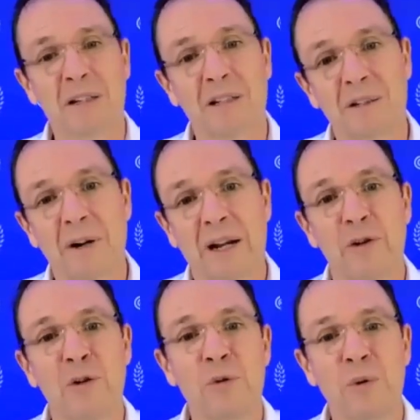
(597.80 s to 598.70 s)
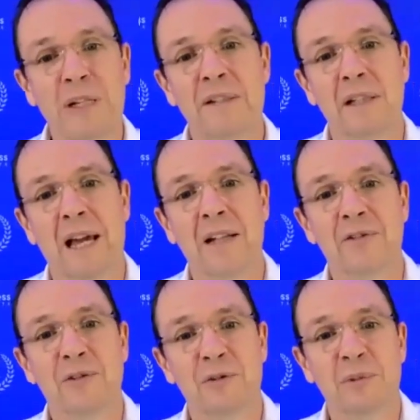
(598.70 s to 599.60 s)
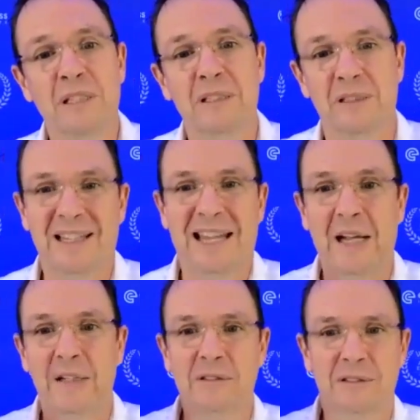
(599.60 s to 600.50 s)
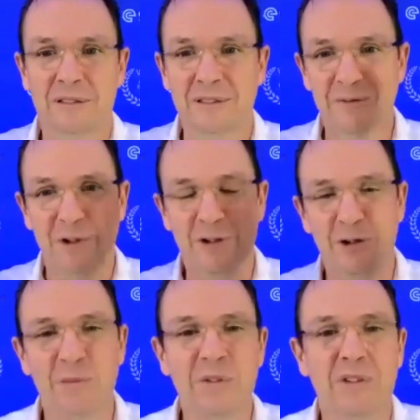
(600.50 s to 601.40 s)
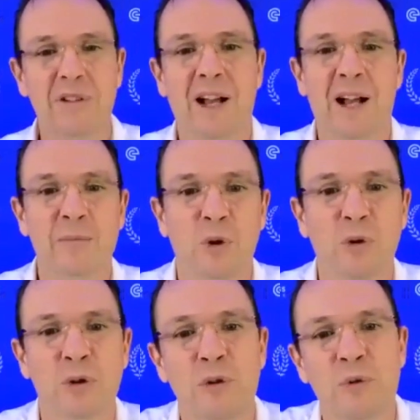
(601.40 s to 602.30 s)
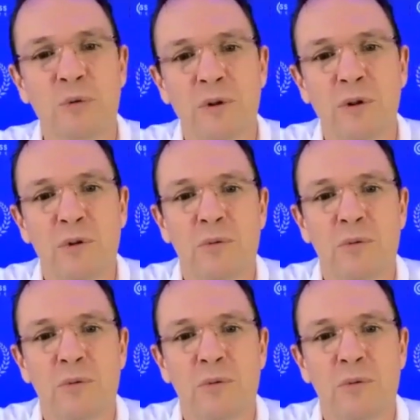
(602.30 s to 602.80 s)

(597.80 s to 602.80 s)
around who is allowed to be allowed, is inverted commas, or who